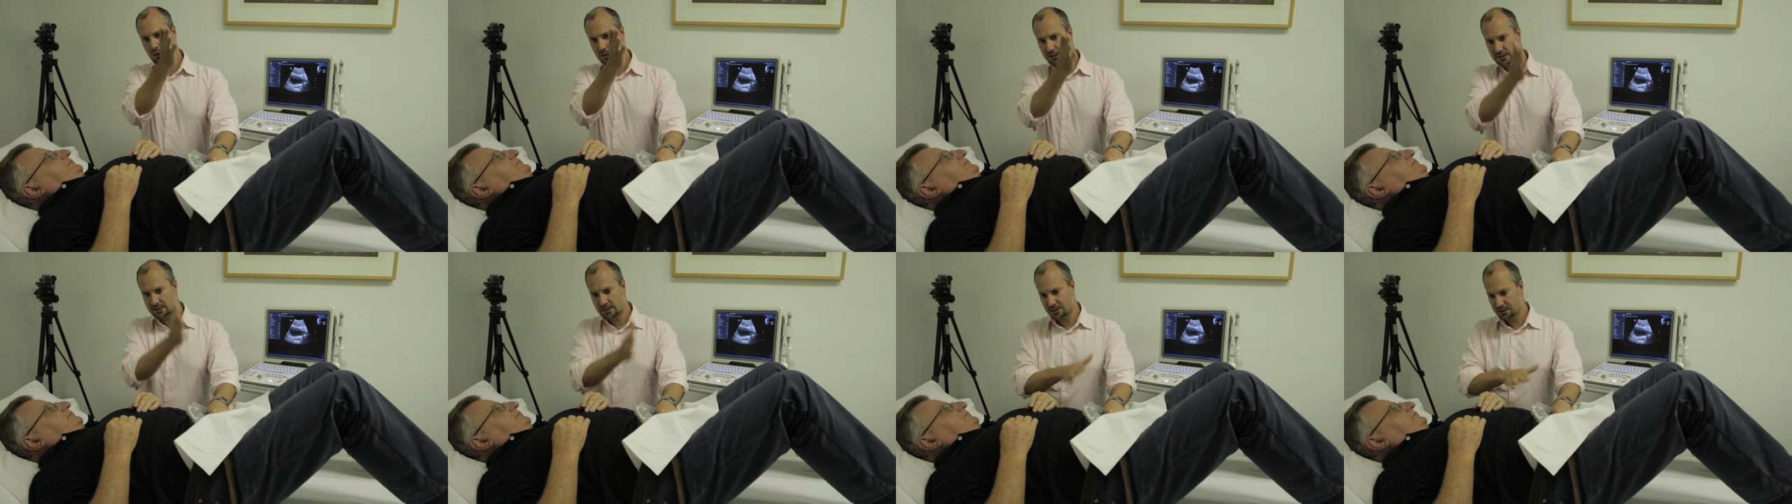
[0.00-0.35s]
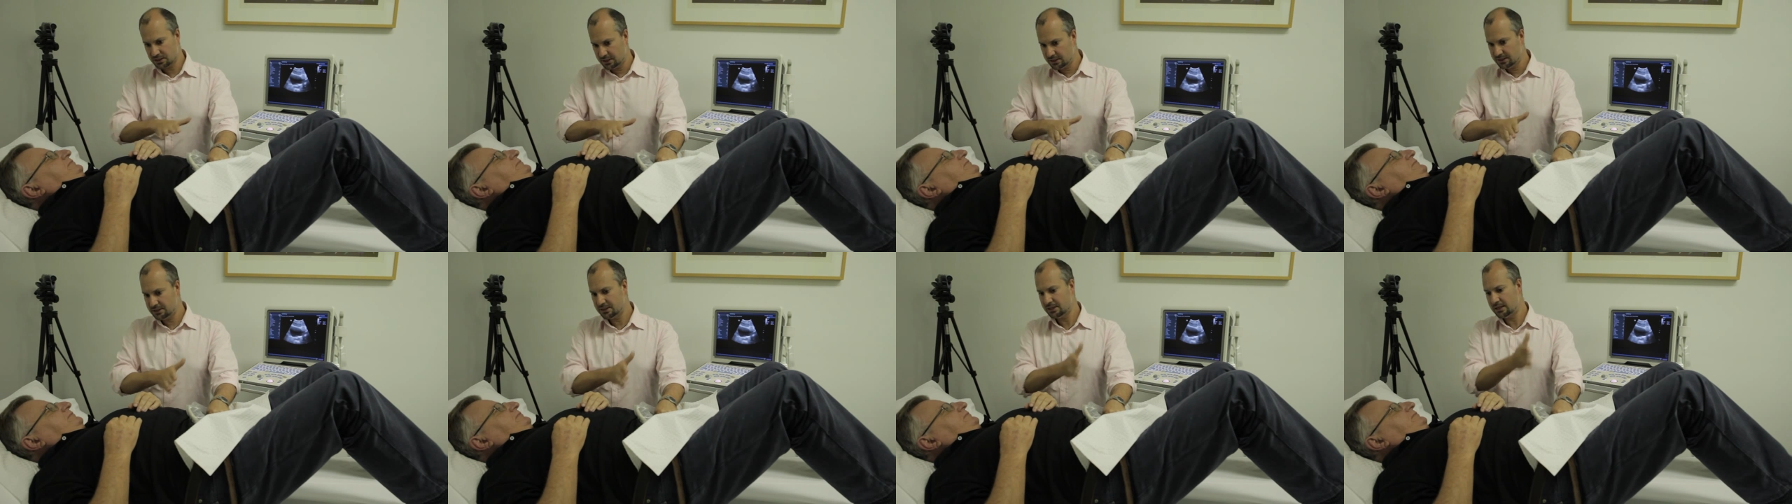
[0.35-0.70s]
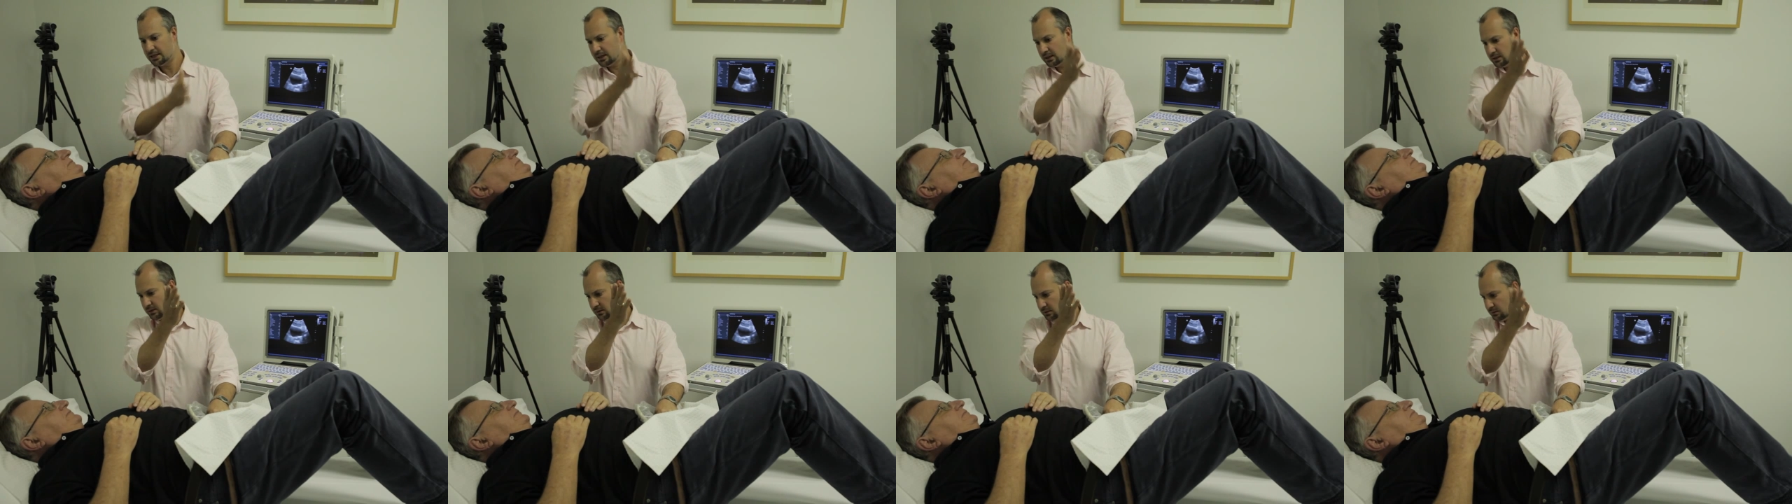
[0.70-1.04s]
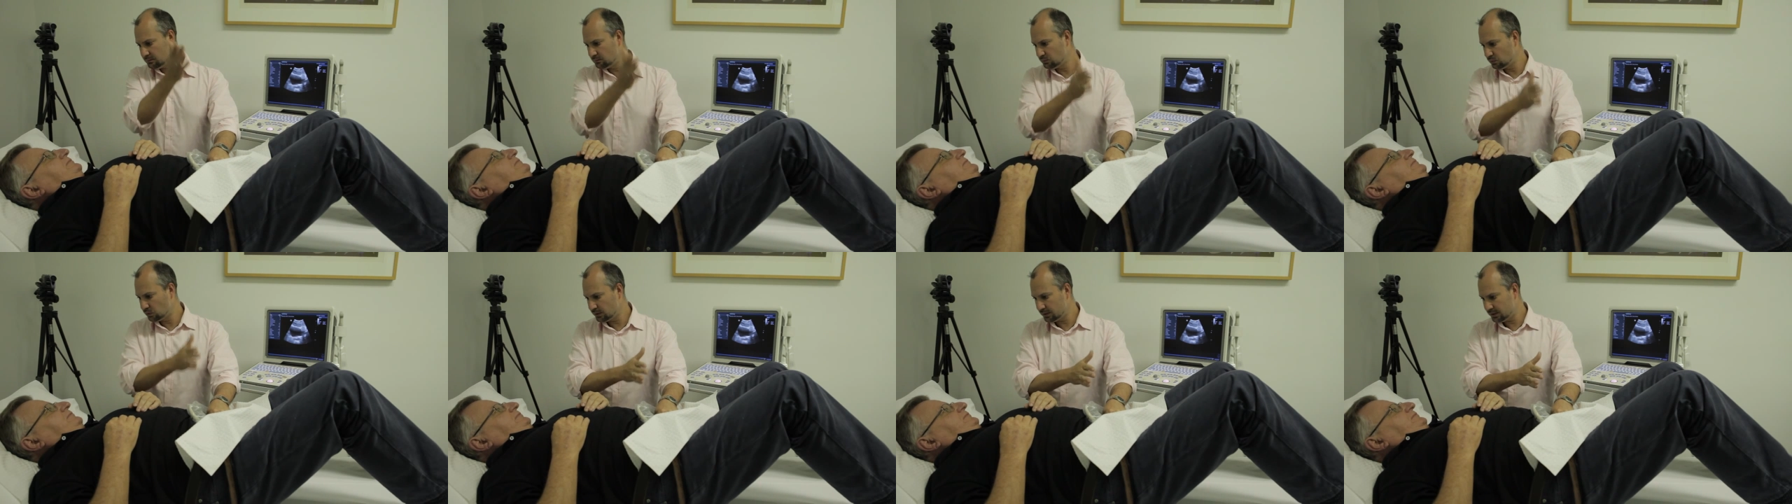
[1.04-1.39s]
It's actually sitting
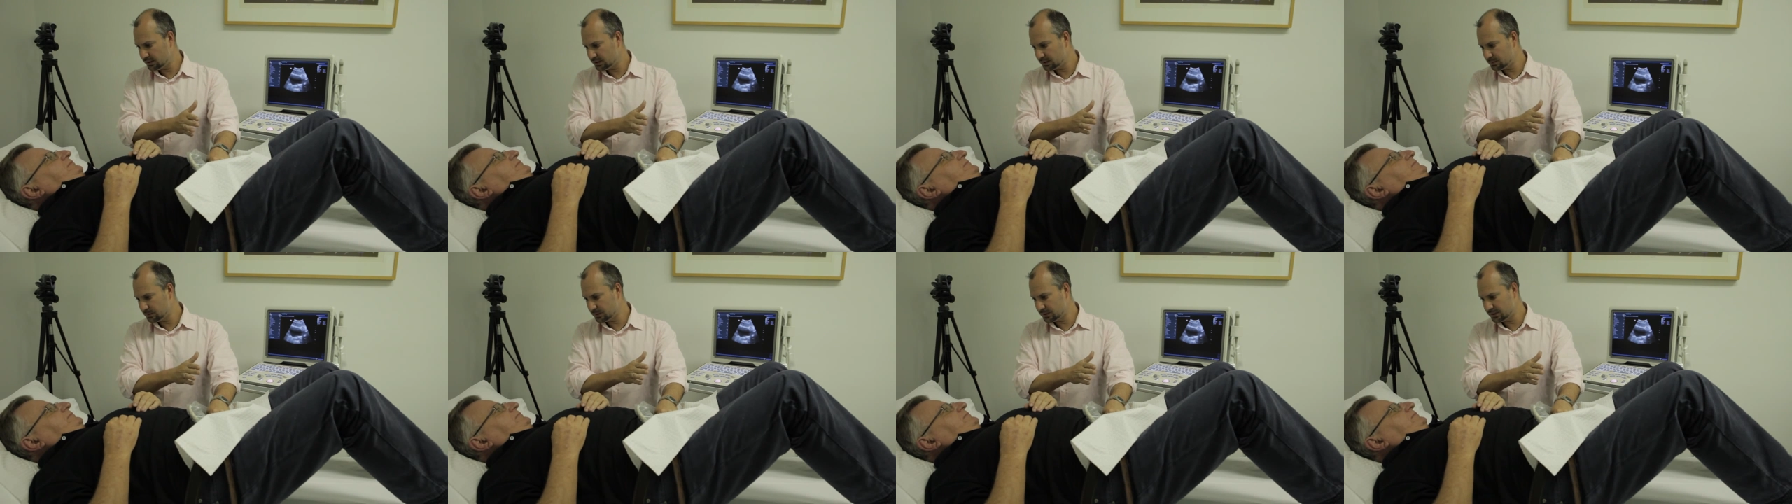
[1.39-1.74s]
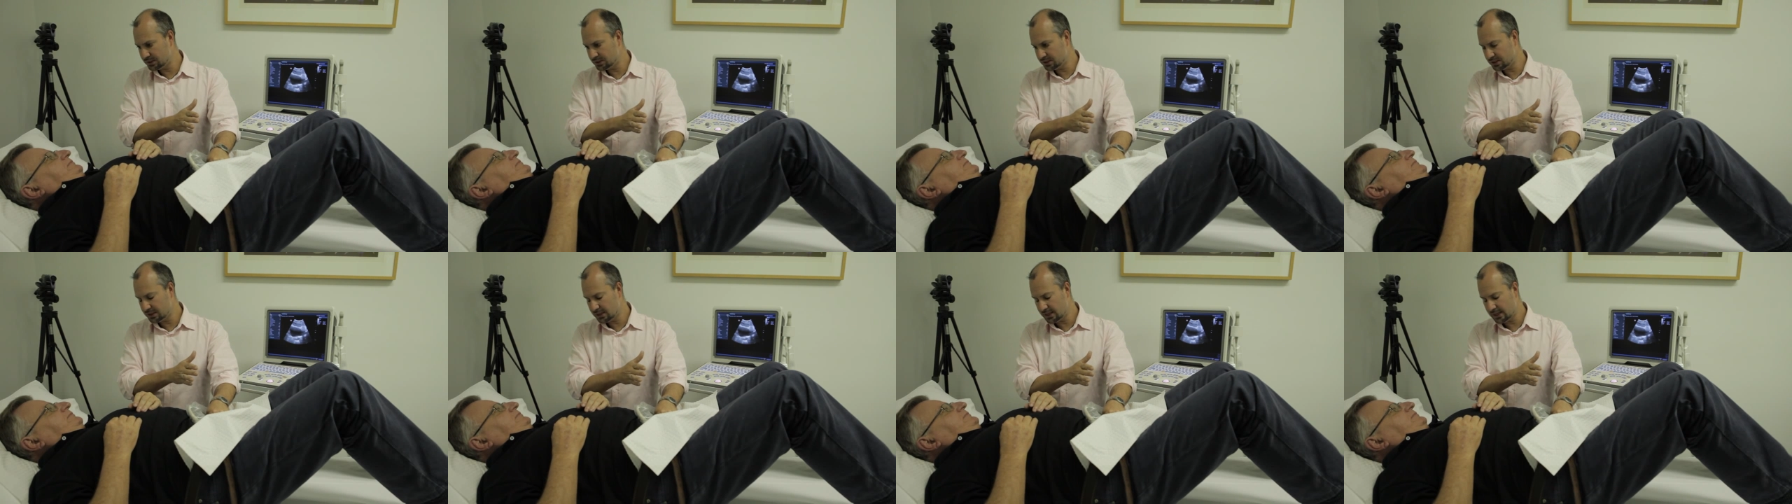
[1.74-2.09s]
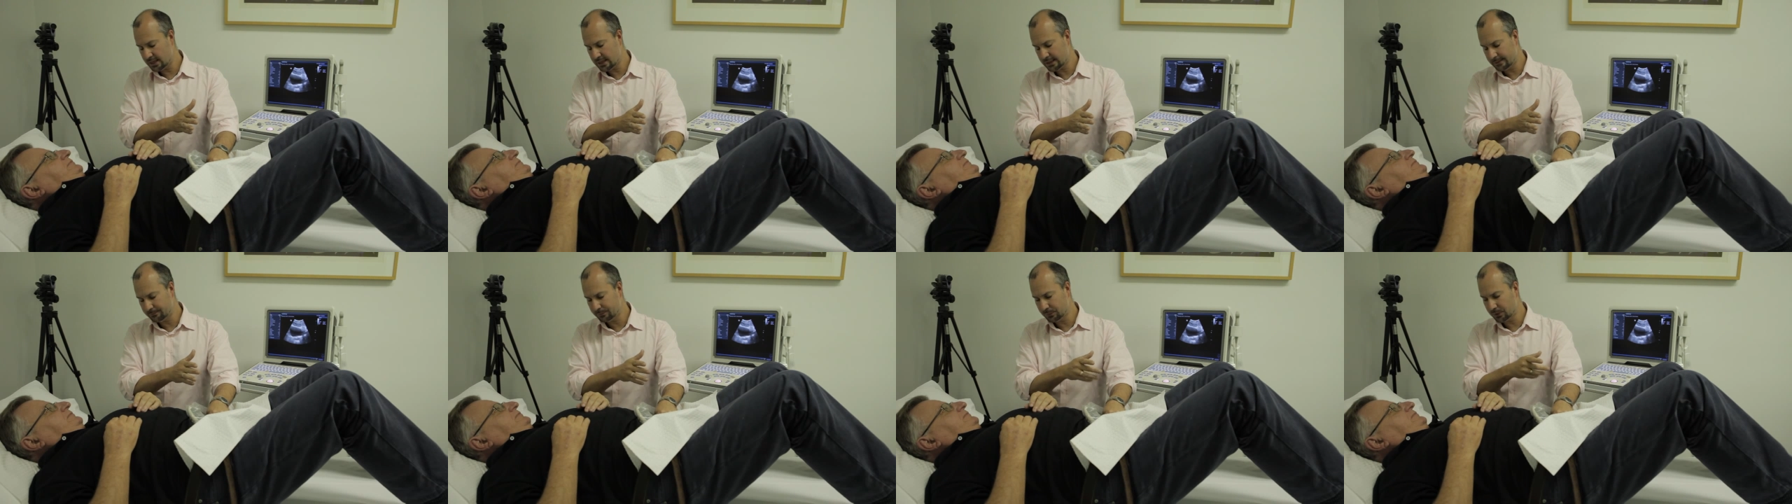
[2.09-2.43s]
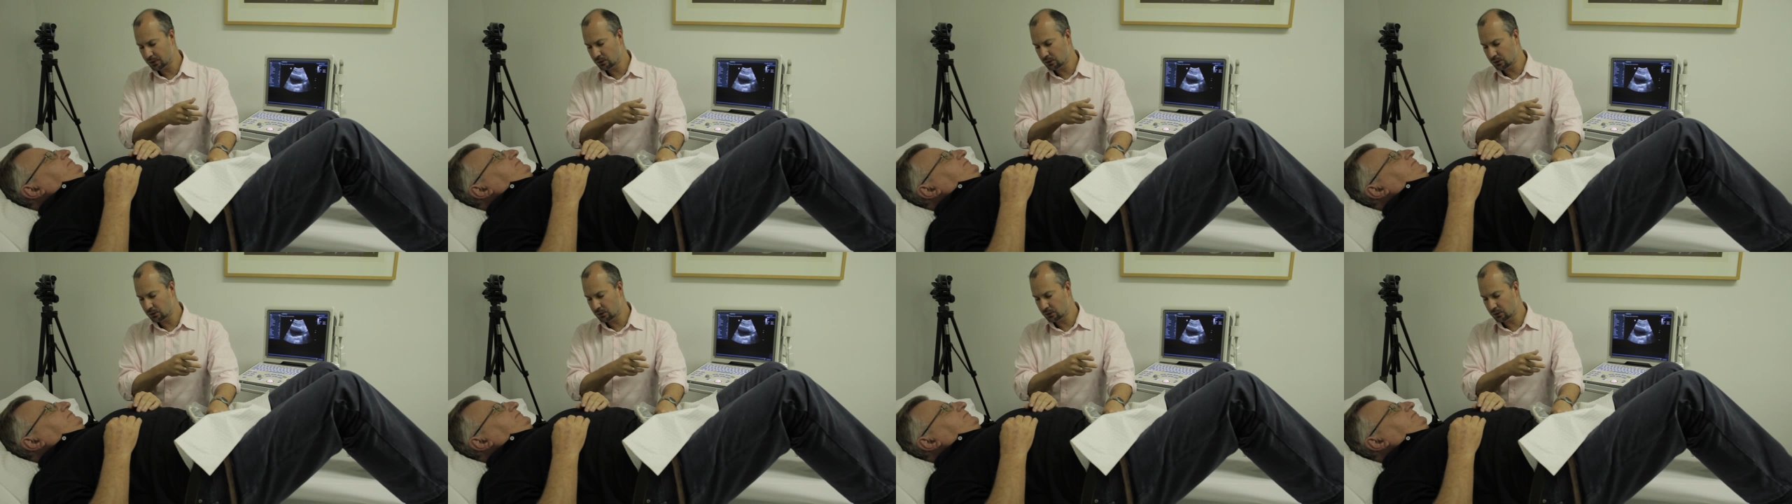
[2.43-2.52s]
more in this position here.